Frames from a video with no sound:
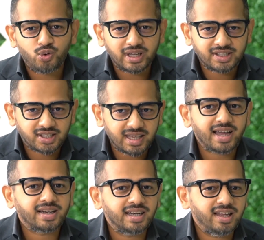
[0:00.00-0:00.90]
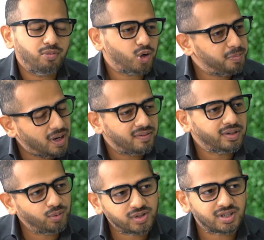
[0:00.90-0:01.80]
exactly what power
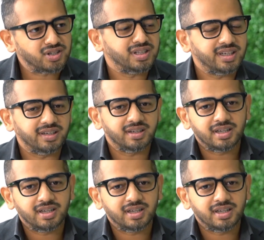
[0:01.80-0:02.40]
users need.